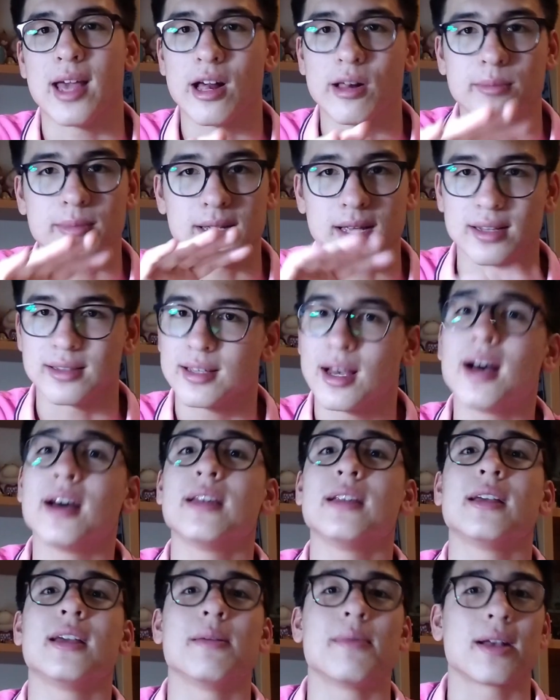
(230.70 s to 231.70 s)
they help me a
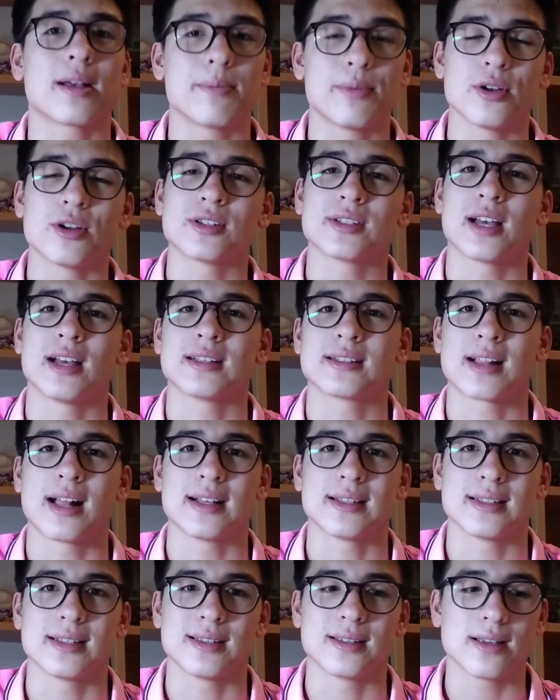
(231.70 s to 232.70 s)
ton in my computer science
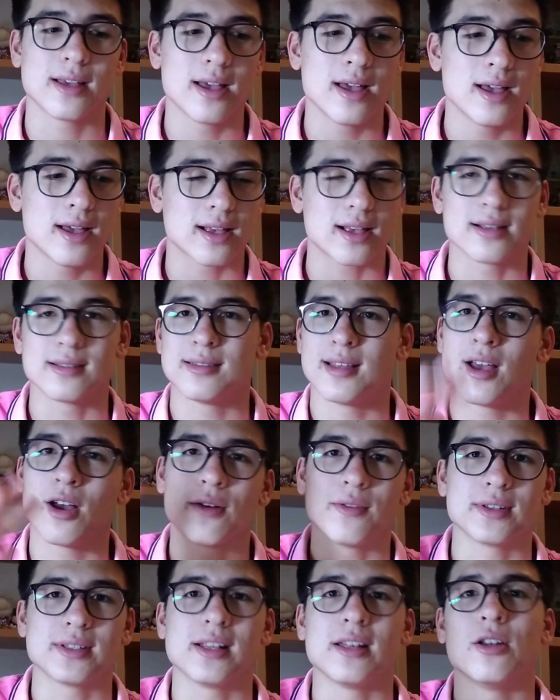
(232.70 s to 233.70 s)
classes because they
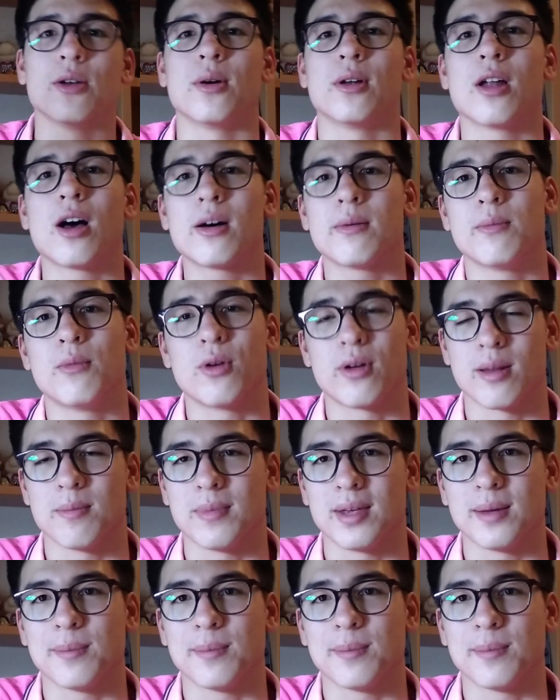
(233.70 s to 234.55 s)
obviously know a lot more than